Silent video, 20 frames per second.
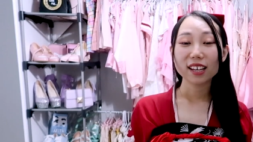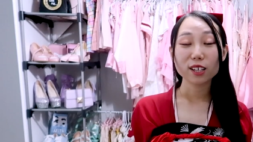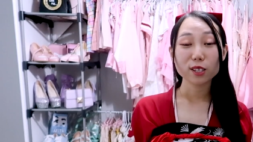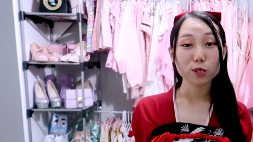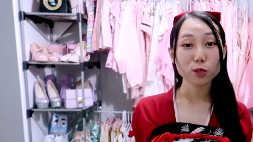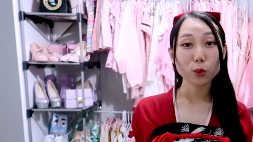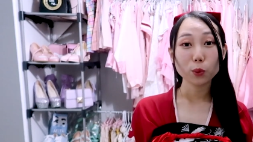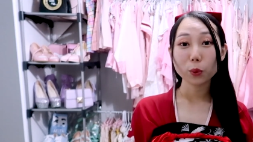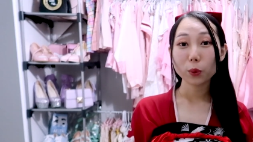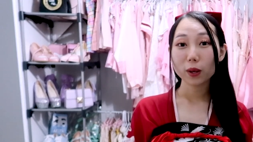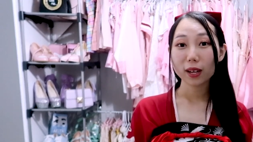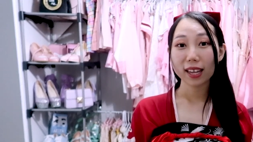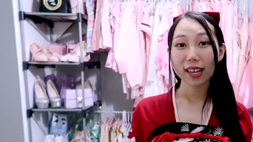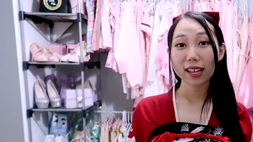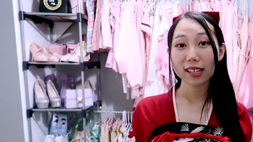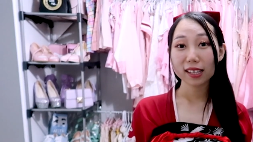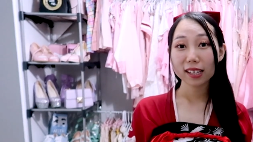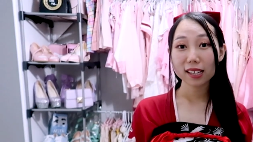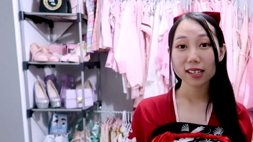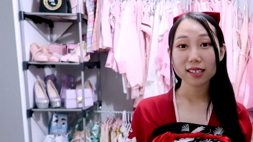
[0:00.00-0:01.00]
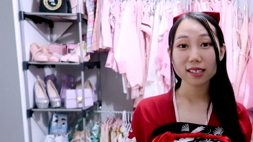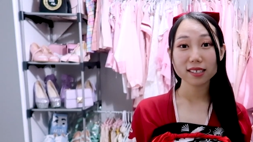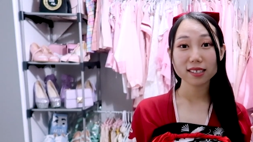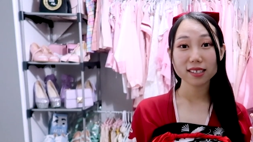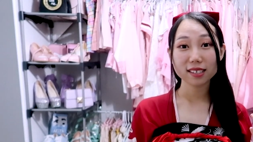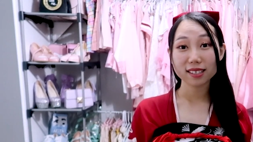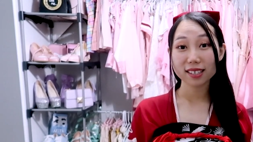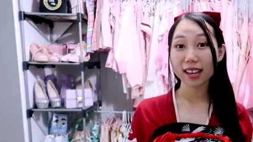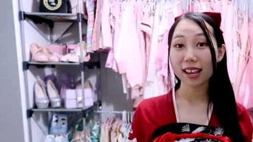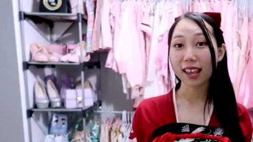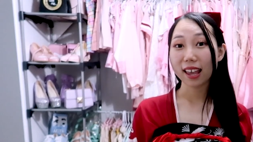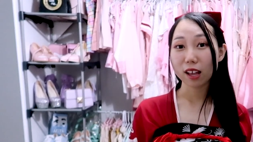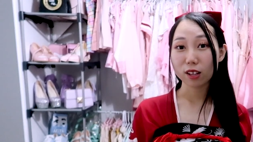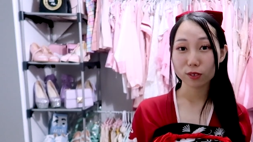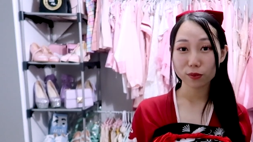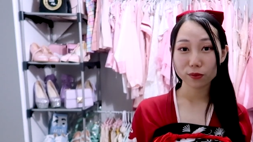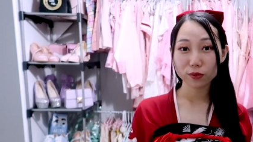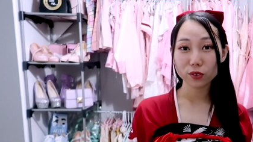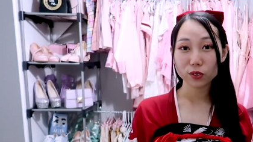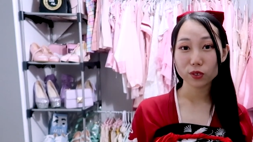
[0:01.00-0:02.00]
so we were getting the takeout
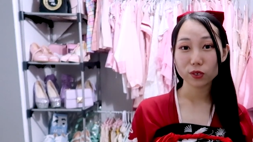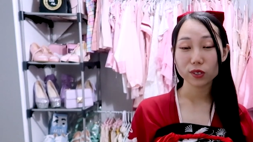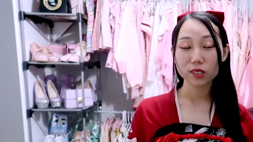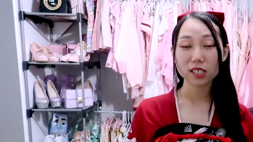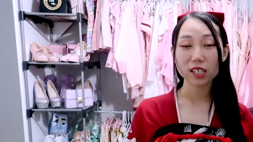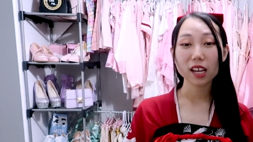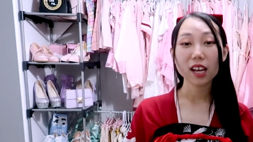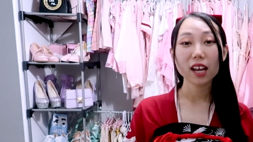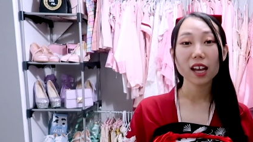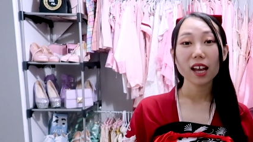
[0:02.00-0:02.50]
food,